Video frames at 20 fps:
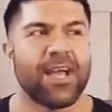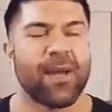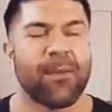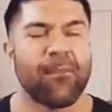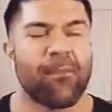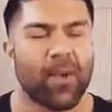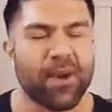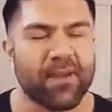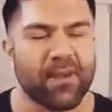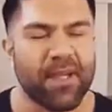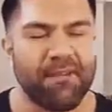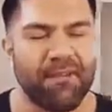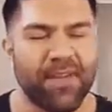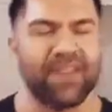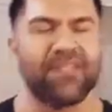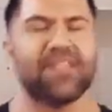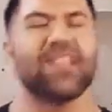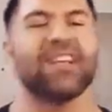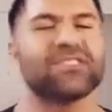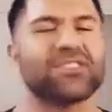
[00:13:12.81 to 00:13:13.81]
one of my
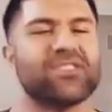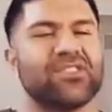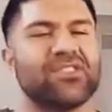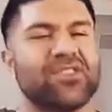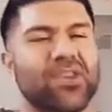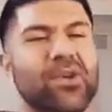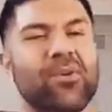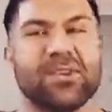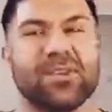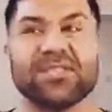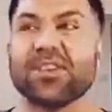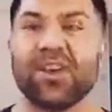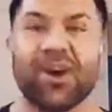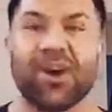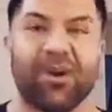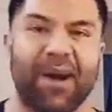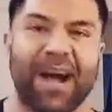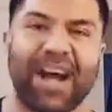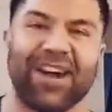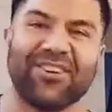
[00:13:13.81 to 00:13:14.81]
favorite things to do is to
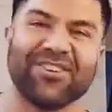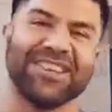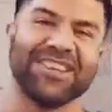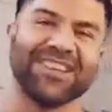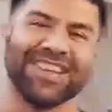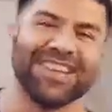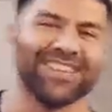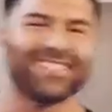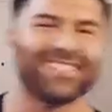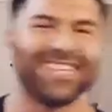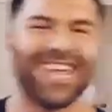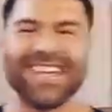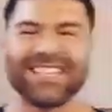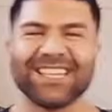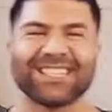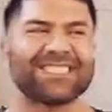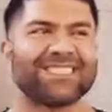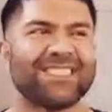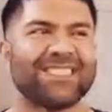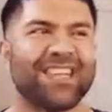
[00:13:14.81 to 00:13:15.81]
go out and
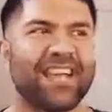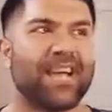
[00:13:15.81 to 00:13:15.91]
dance.